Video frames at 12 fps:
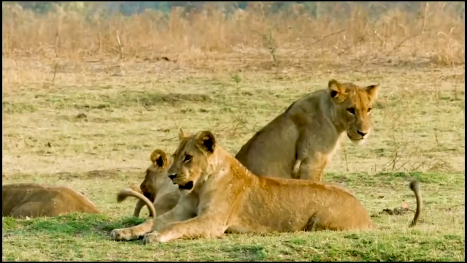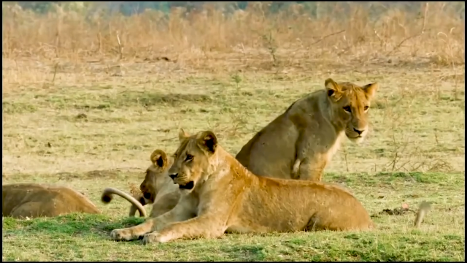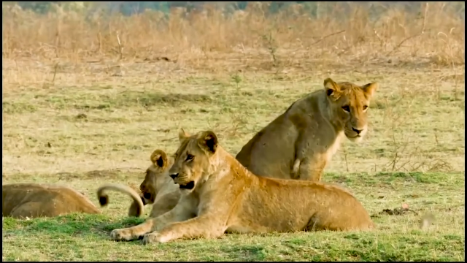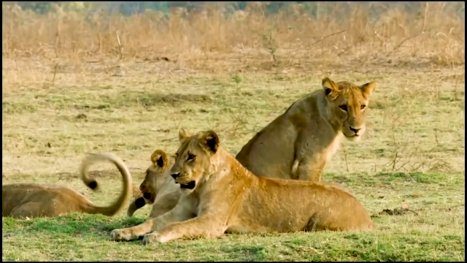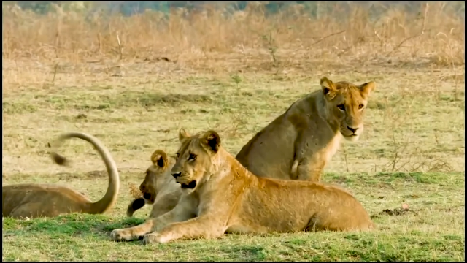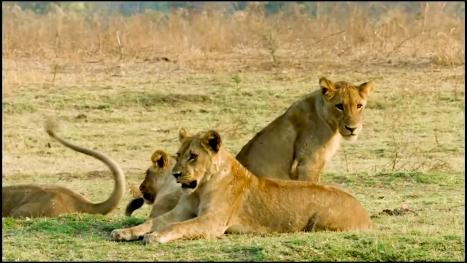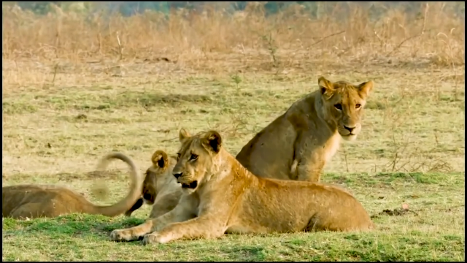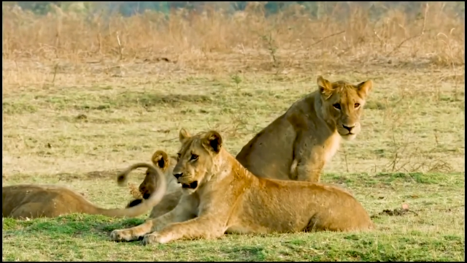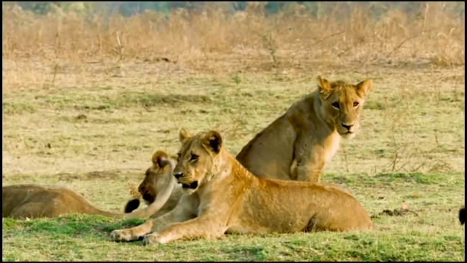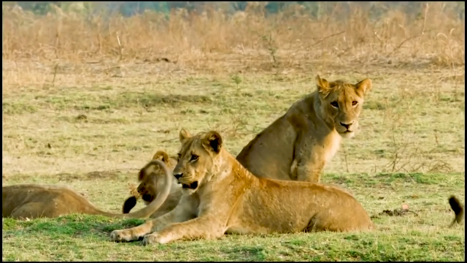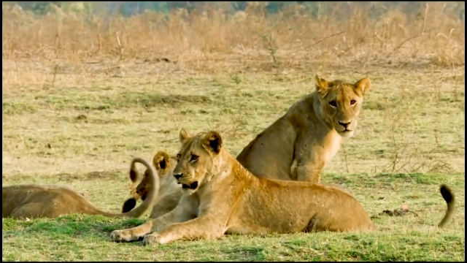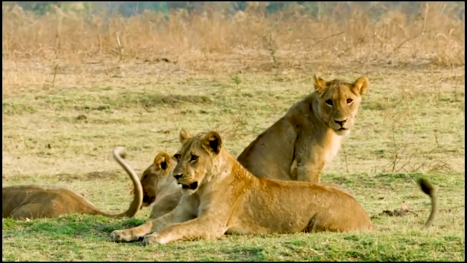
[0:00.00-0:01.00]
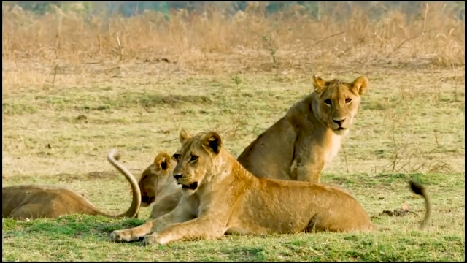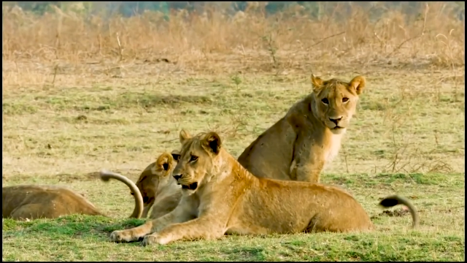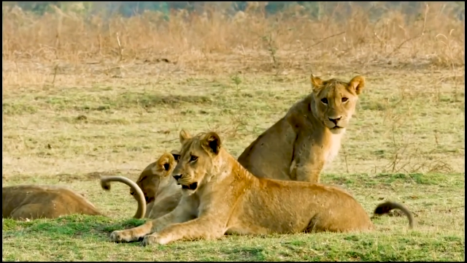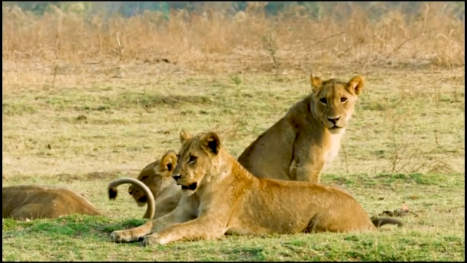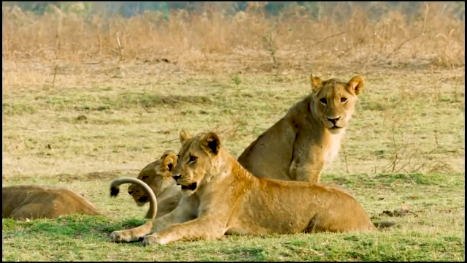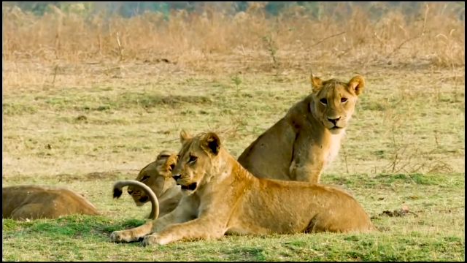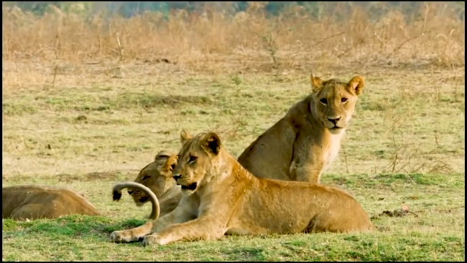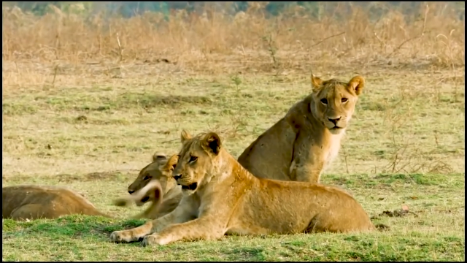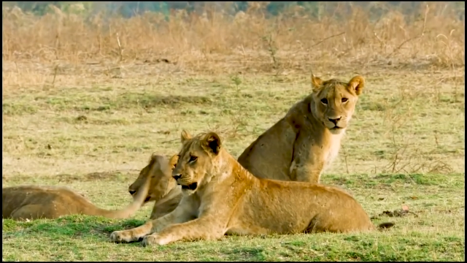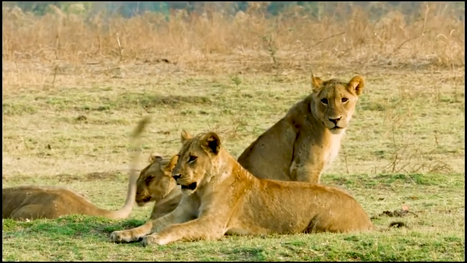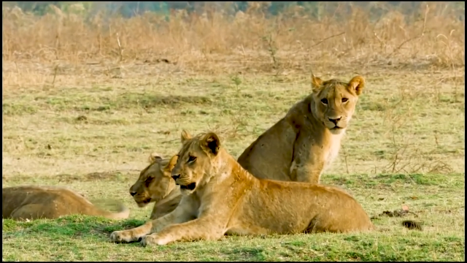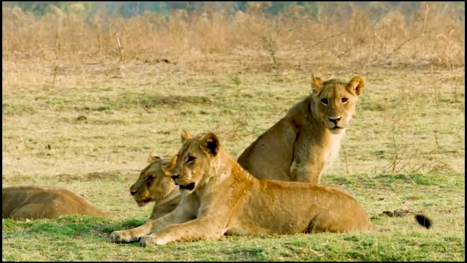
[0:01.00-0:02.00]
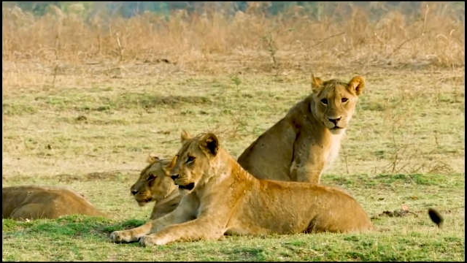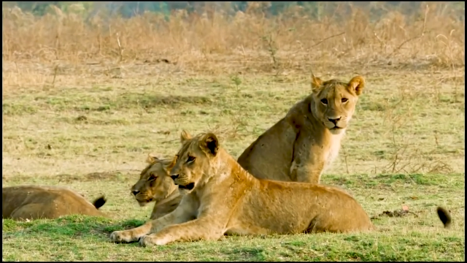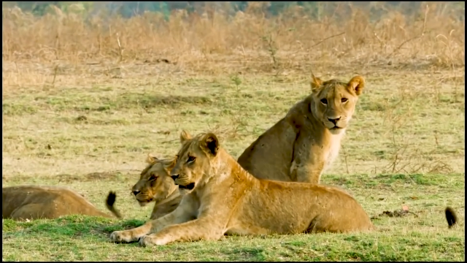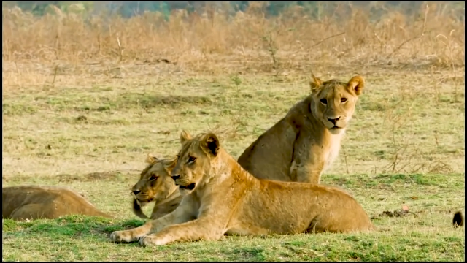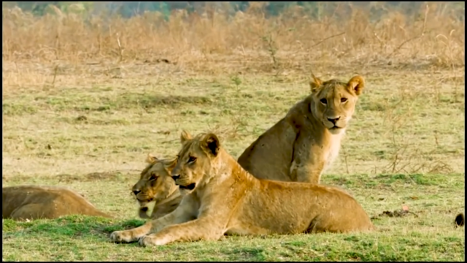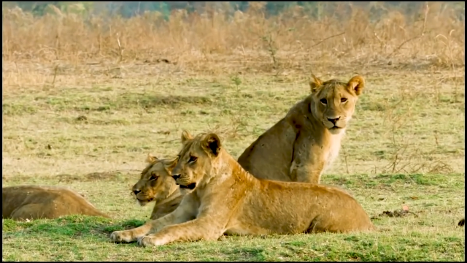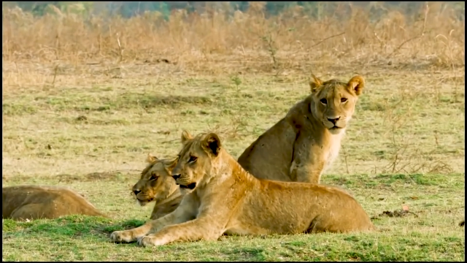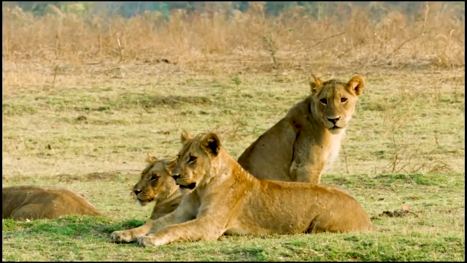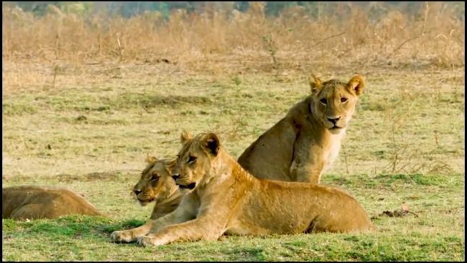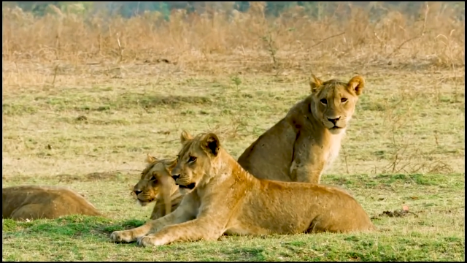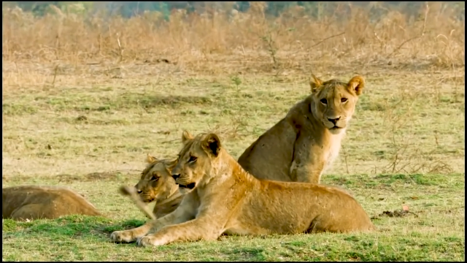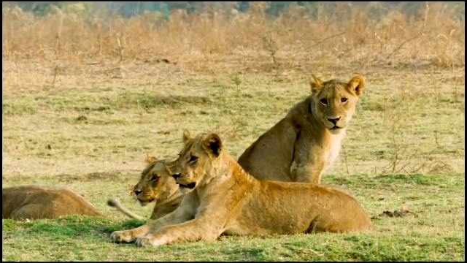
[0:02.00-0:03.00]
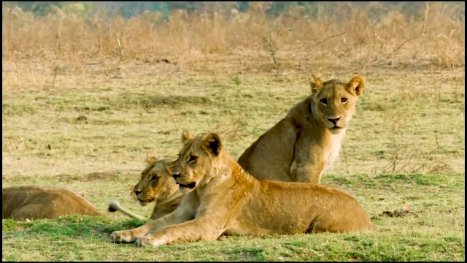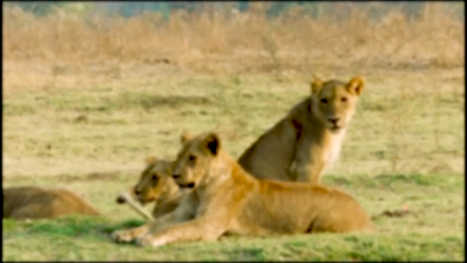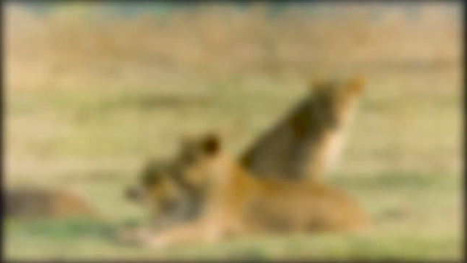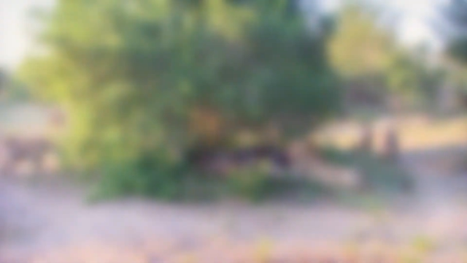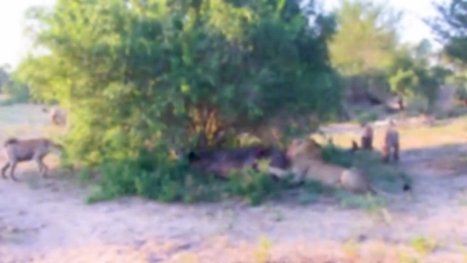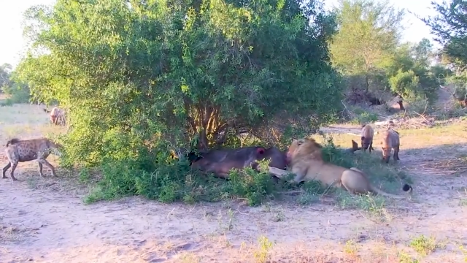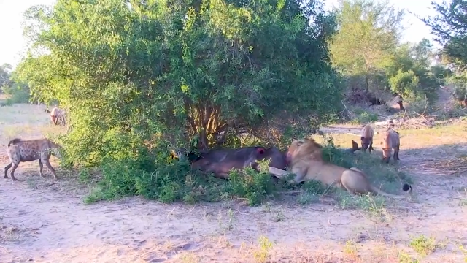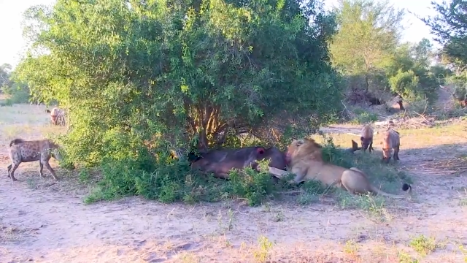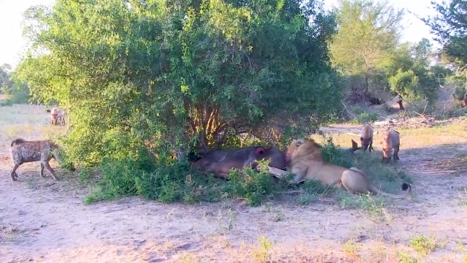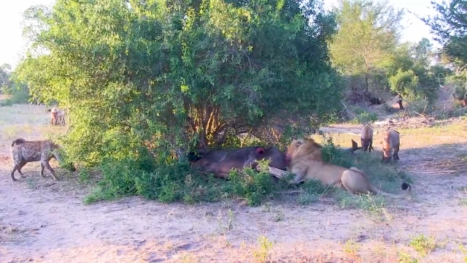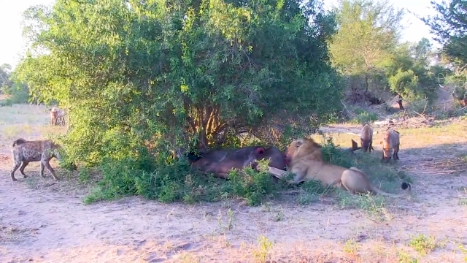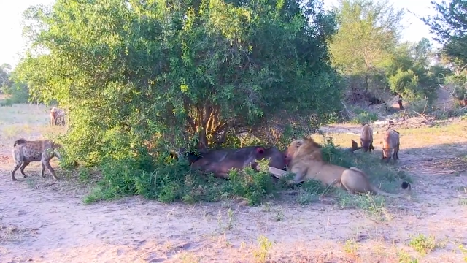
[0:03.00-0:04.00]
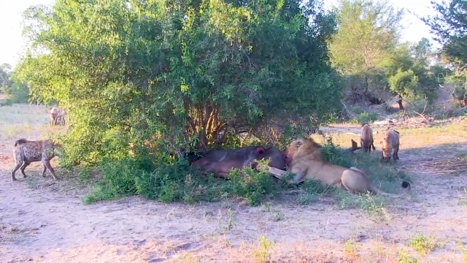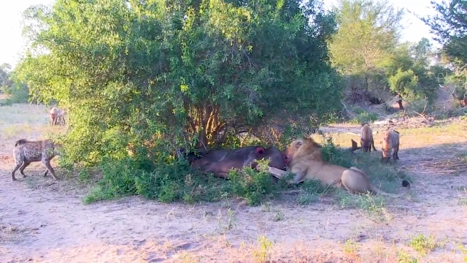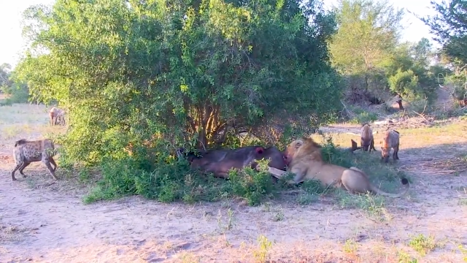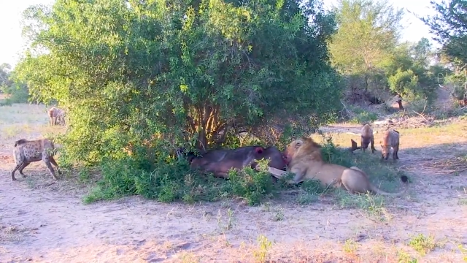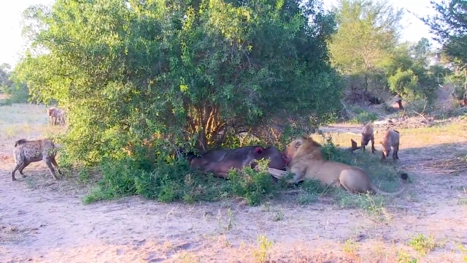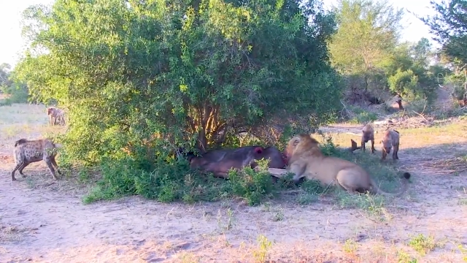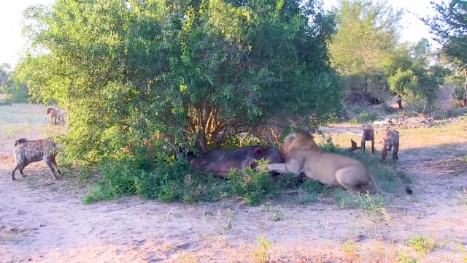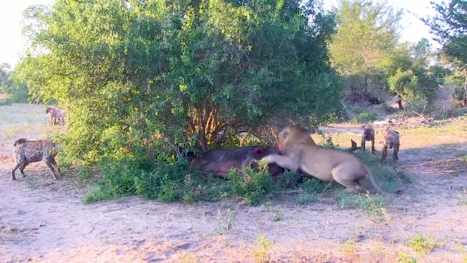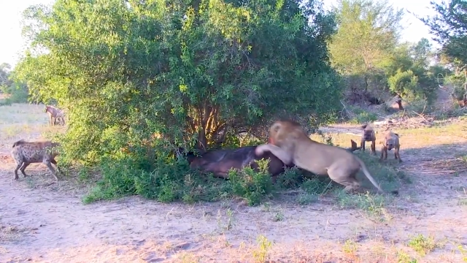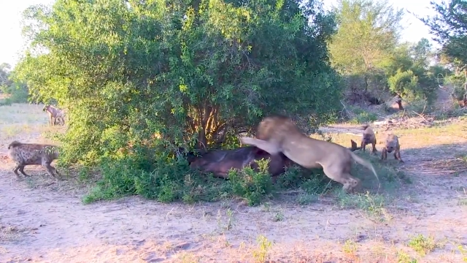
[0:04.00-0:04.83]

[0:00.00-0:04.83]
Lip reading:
No face is visible, so there are no lips to read.